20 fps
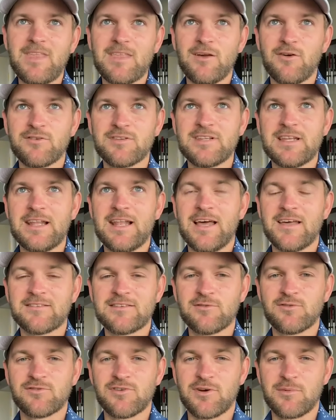Obviously, last
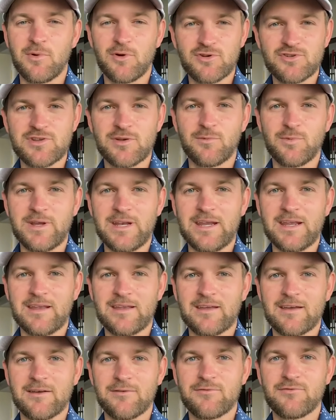year was very emotional,
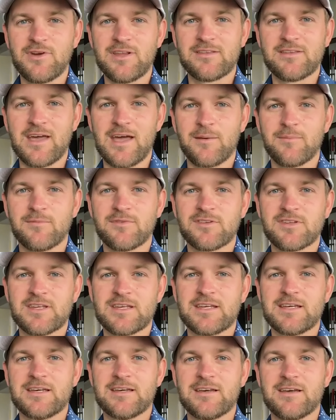winning uh, three times
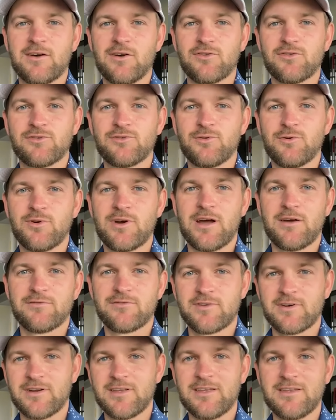uh, on tour
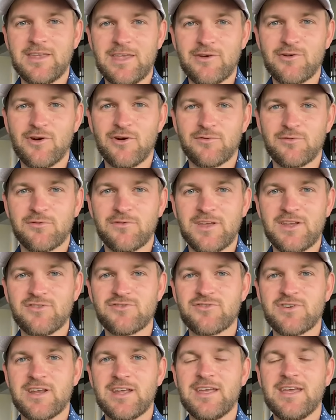after a year off with
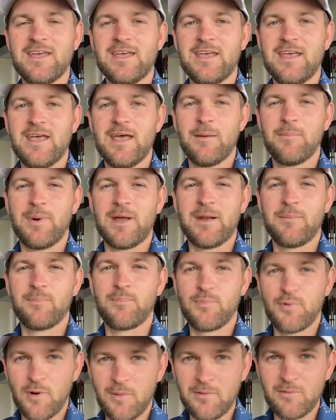injury. But I
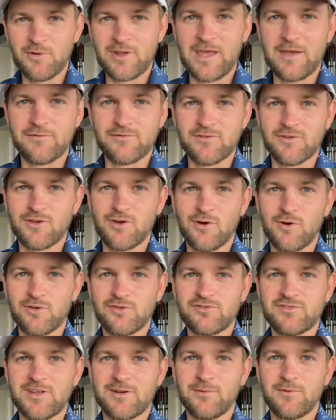probably will have to go
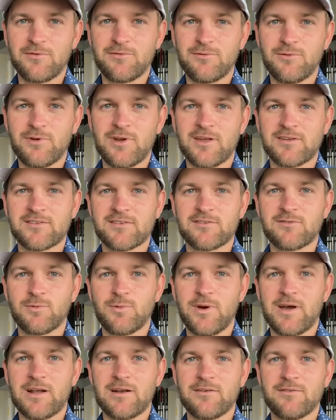still with
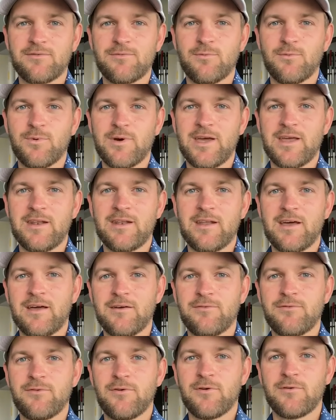2012 when I
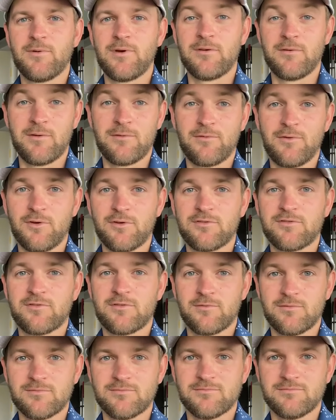when I first
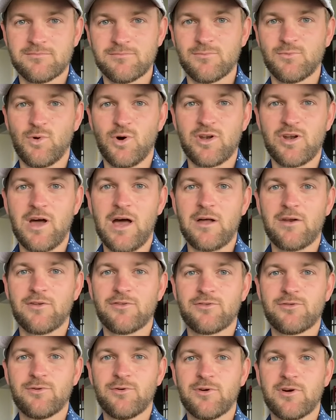won out
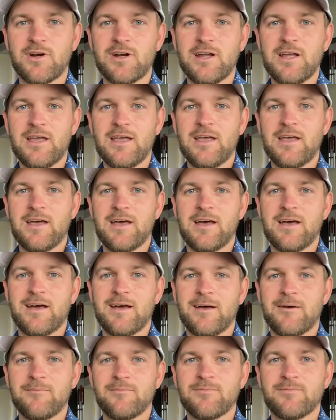on tour,
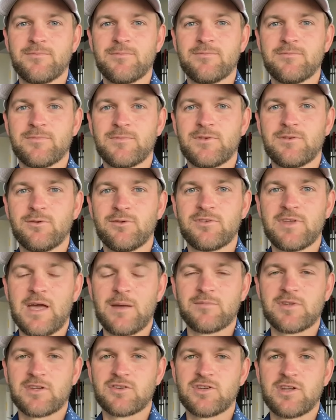um, two
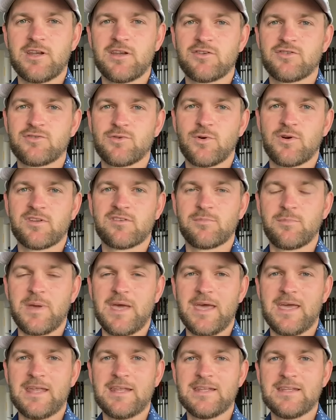times actually in a short
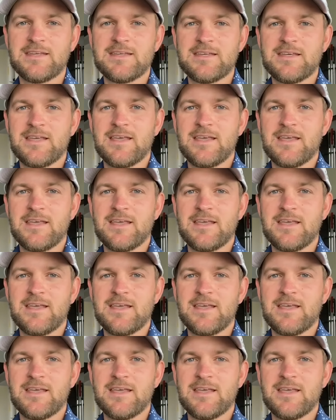span.